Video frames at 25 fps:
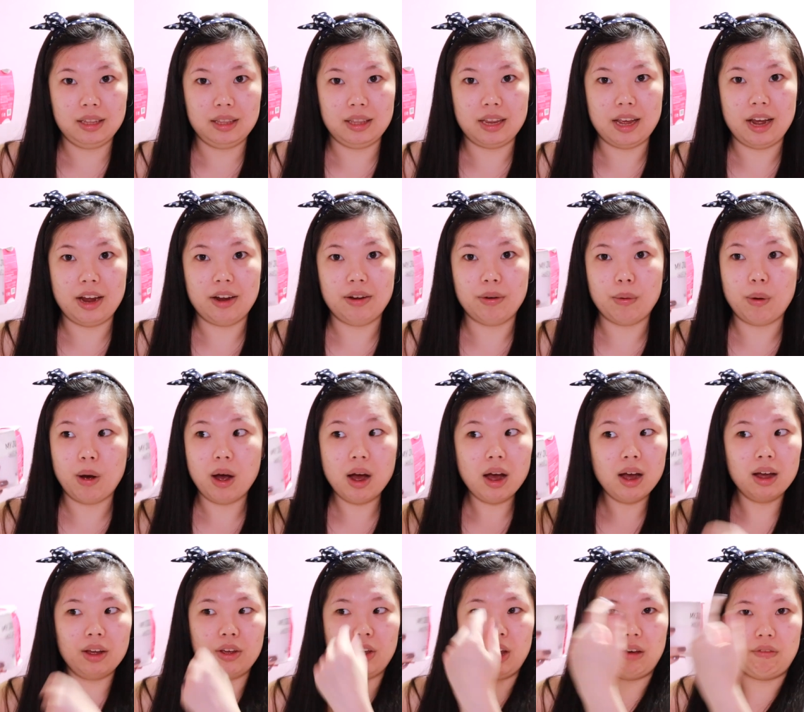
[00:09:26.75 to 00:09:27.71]
There you
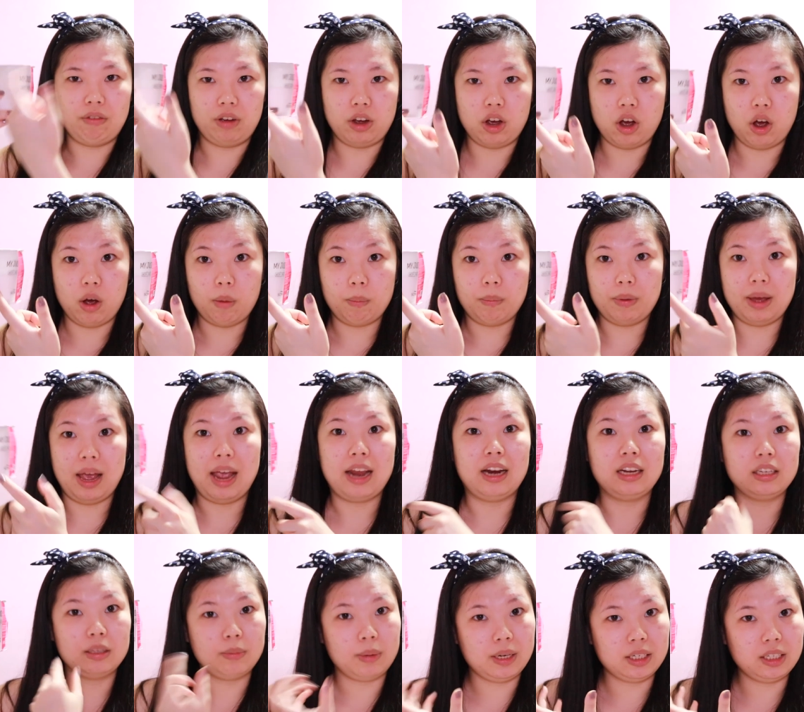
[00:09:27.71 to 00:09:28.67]
are, you have a cup
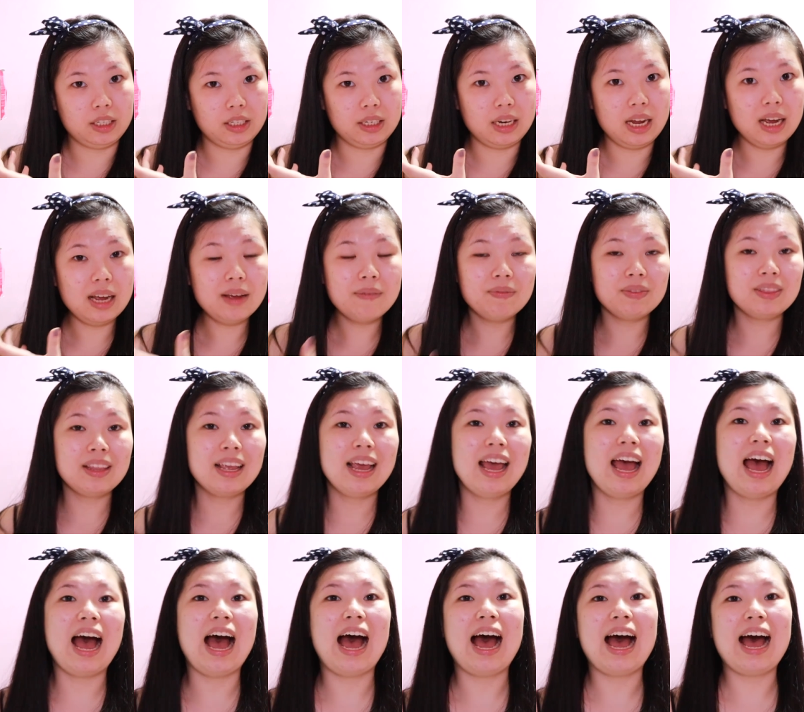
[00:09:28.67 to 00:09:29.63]
and a spatula.
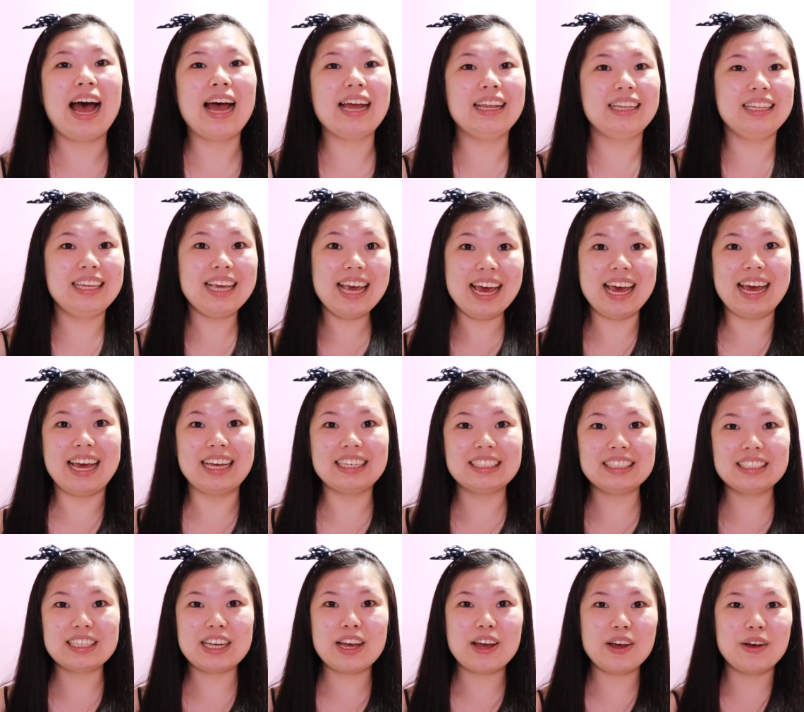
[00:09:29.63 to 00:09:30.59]
And yeah,
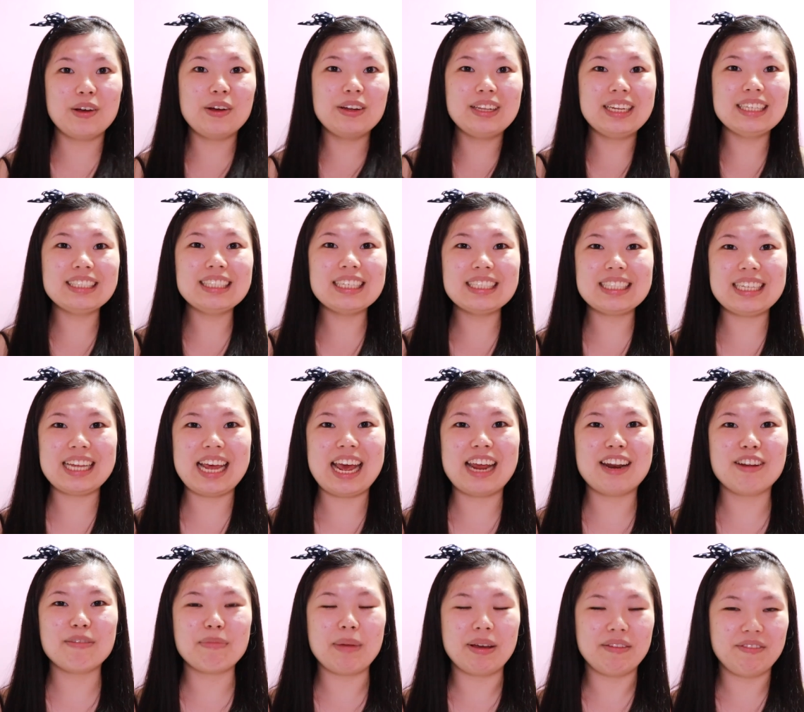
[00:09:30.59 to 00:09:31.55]
so this is the
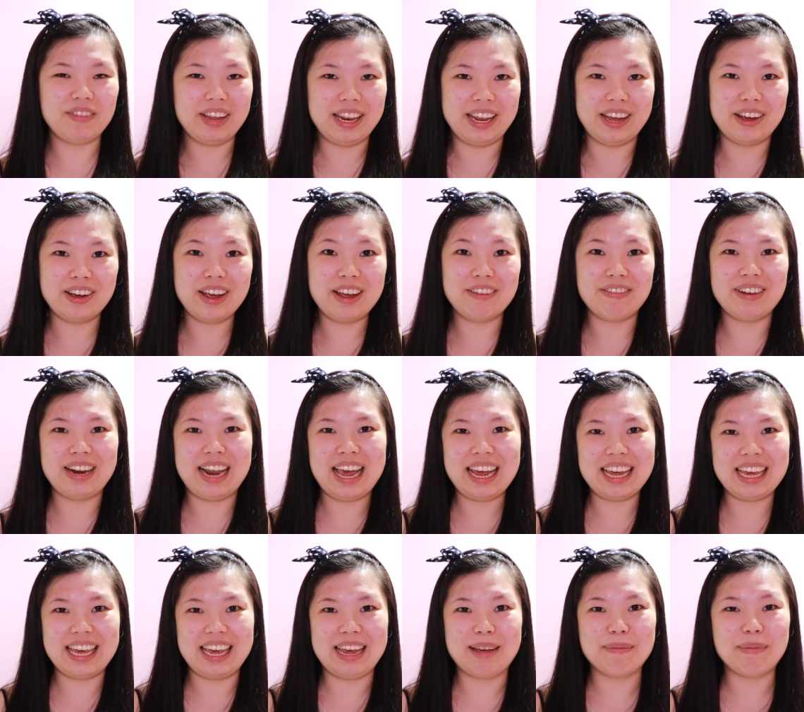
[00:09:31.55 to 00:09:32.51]
end of my video. If you
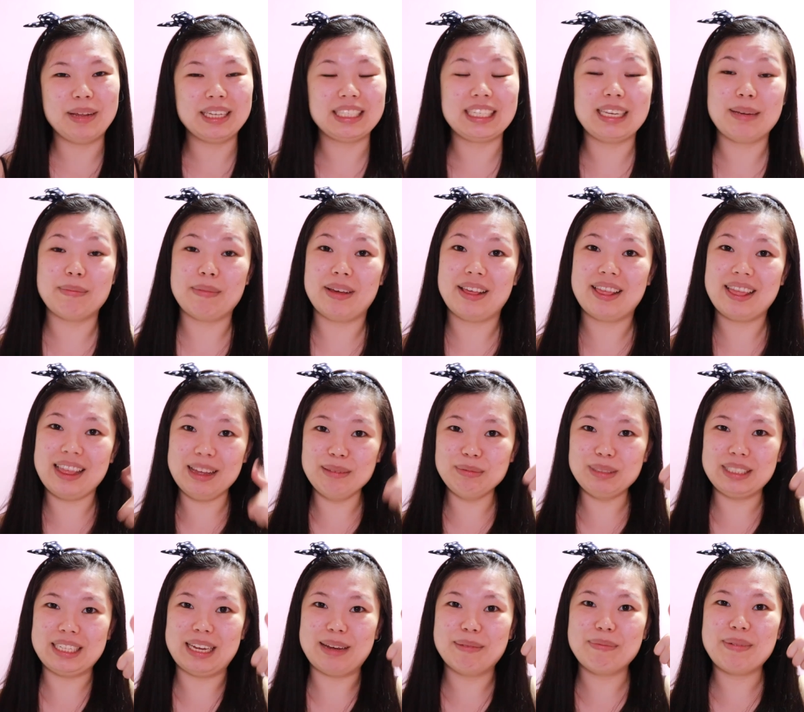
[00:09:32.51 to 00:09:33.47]
like it, please give me a
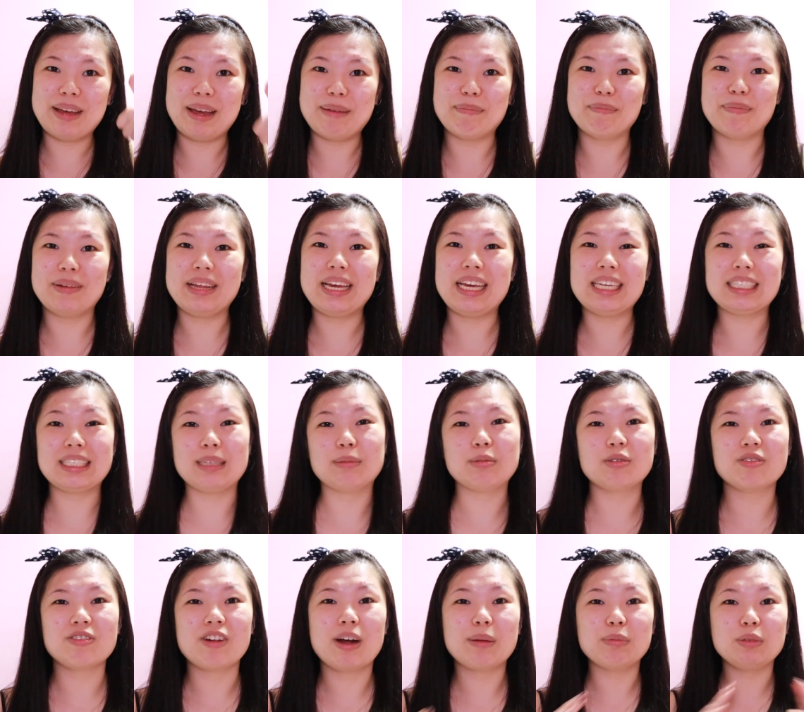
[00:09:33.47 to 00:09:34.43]
thumbs up and please
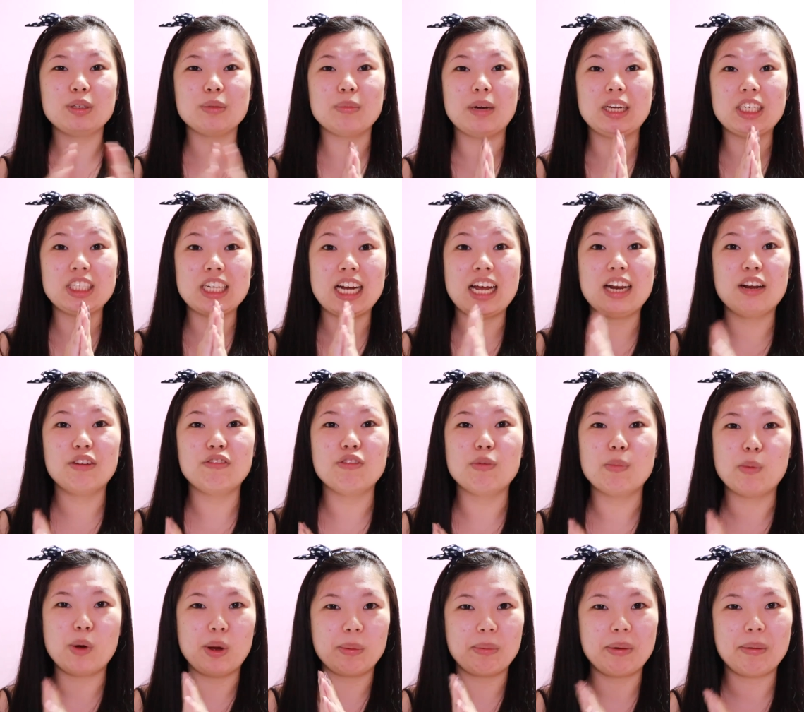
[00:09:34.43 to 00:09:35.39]
subscribe to my channel
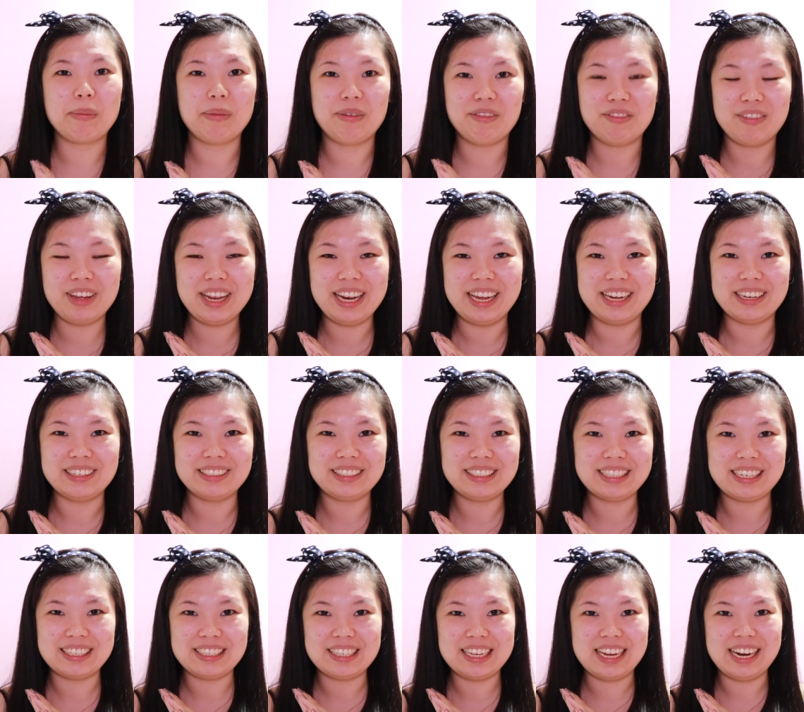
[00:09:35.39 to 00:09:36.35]
for more upcoming
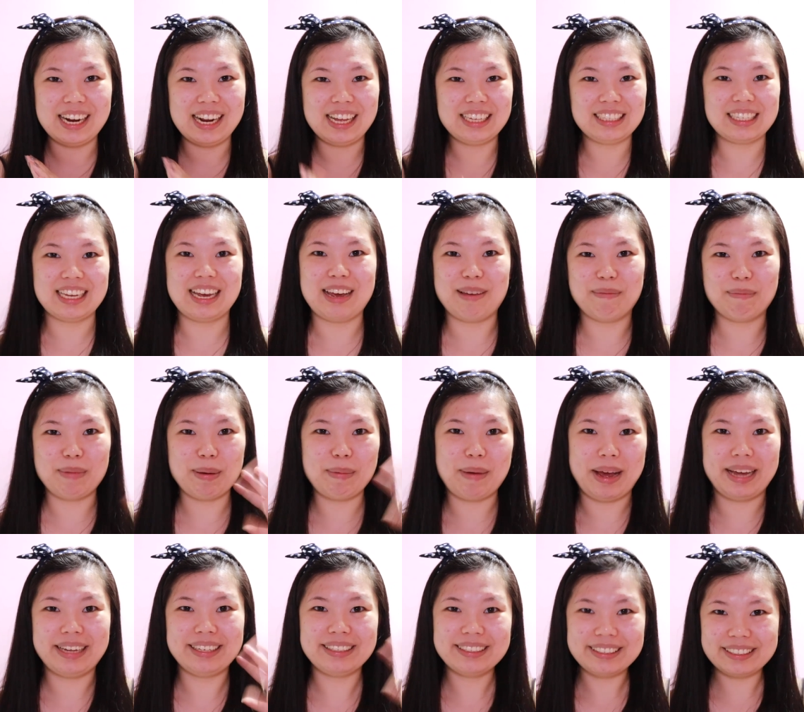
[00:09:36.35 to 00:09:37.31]
videos. I'll see you next time. Bye
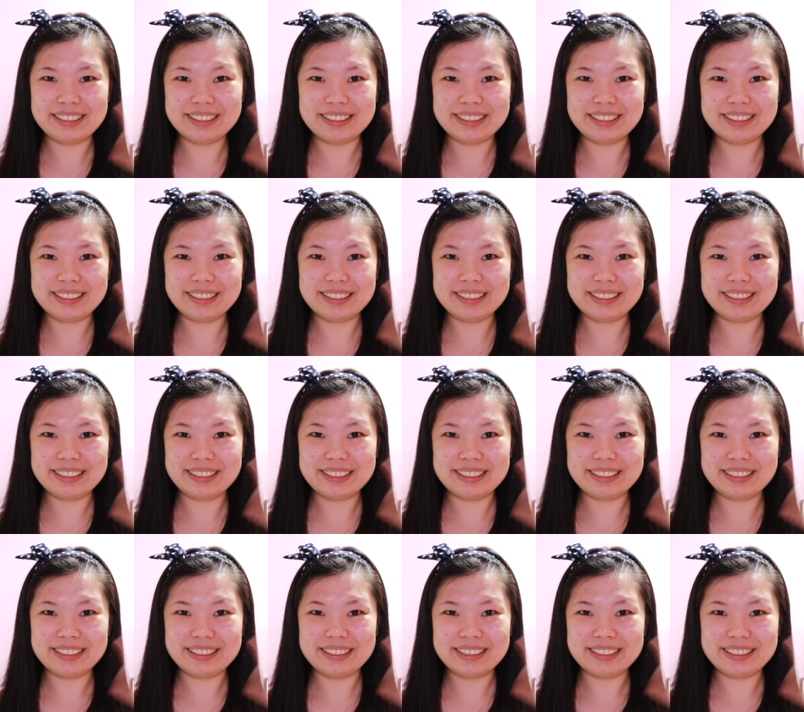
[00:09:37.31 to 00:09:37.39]
bye.